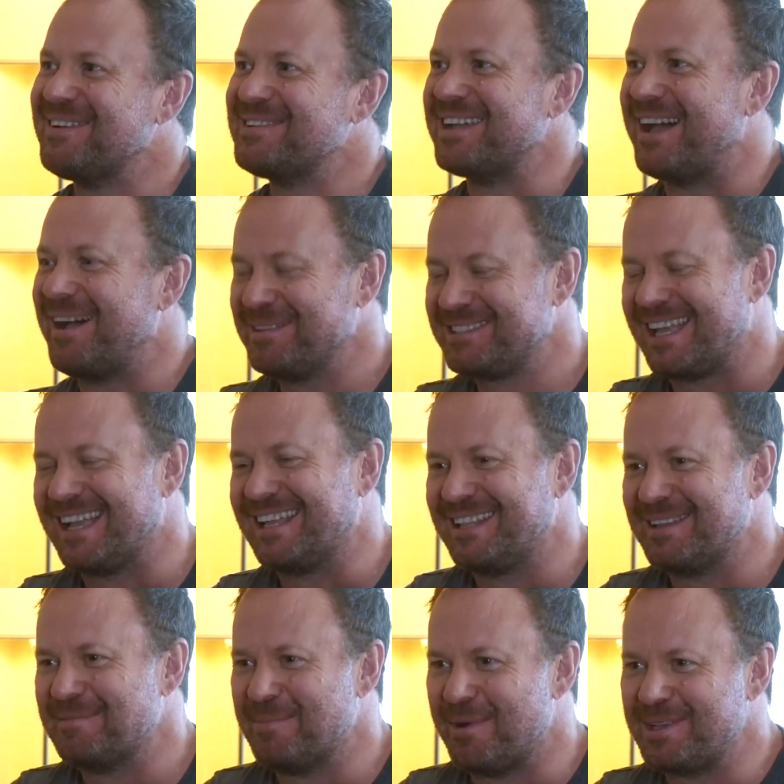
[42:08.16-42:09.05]
that was, I was
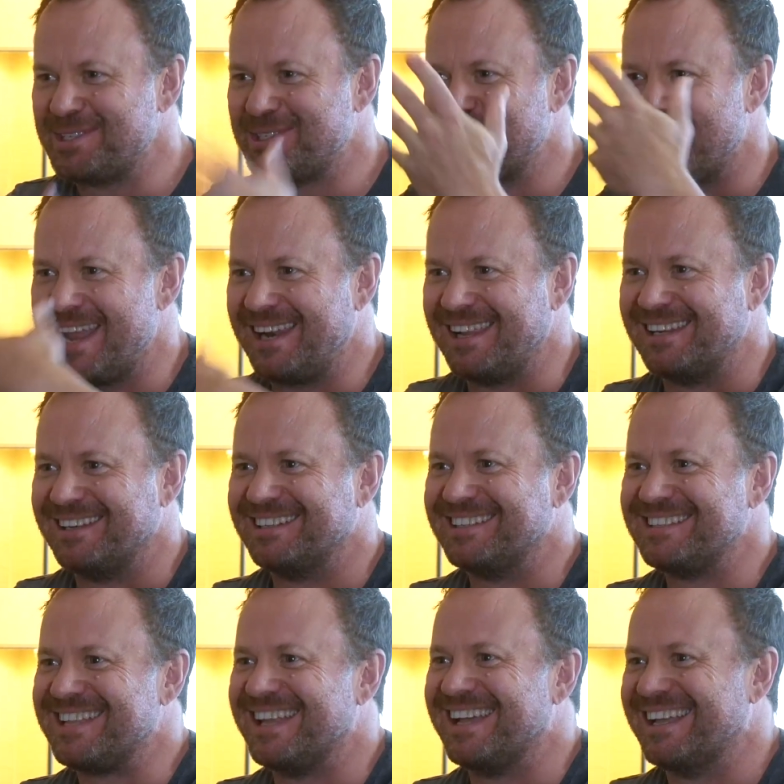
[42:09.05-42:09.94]
like, the boy's channeling.
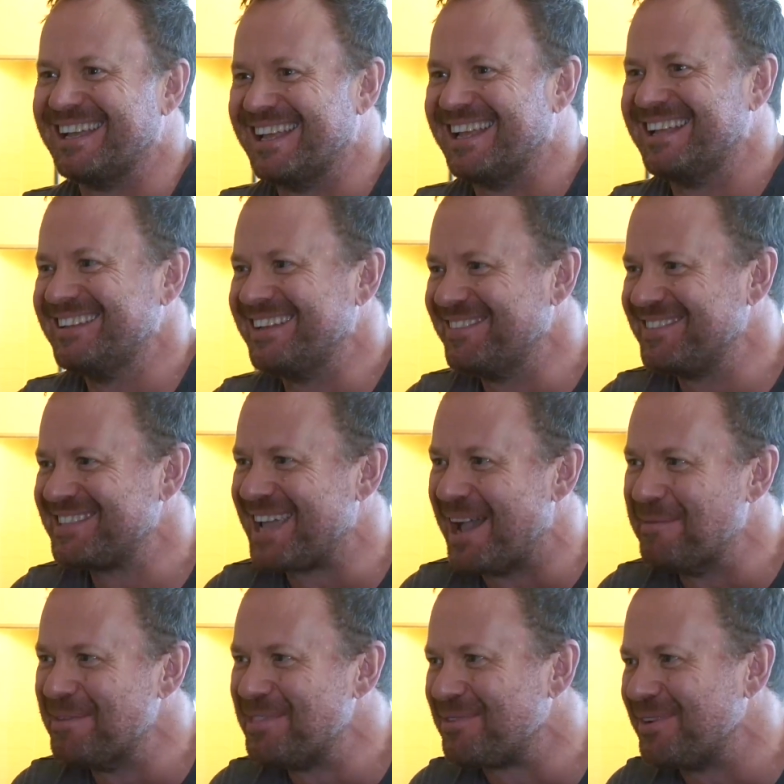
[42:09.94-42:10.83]
This, yeah. It was
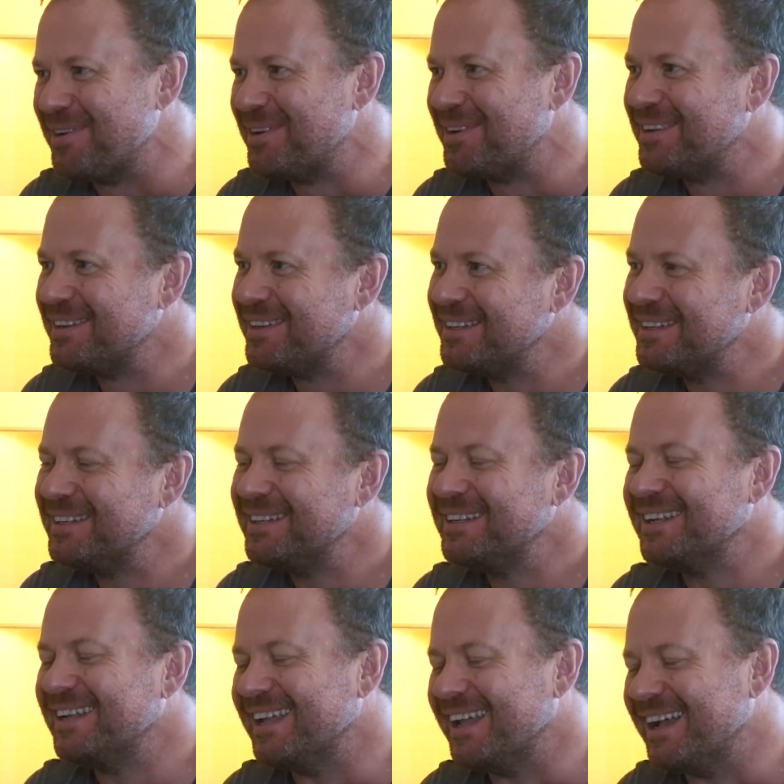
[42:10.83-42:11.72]
coming But through. that's a
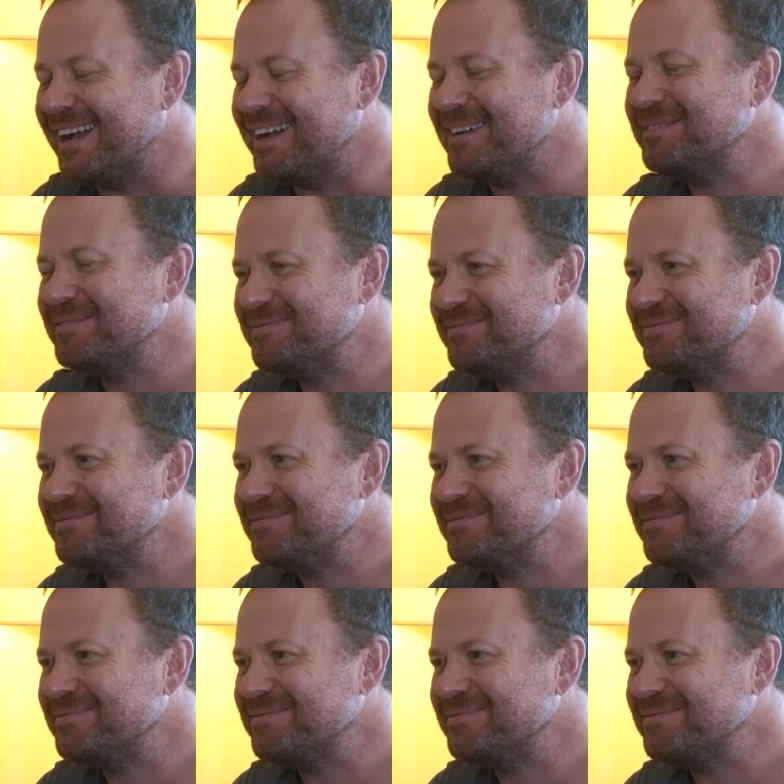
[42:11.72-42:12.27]
thing, you know? Yeah.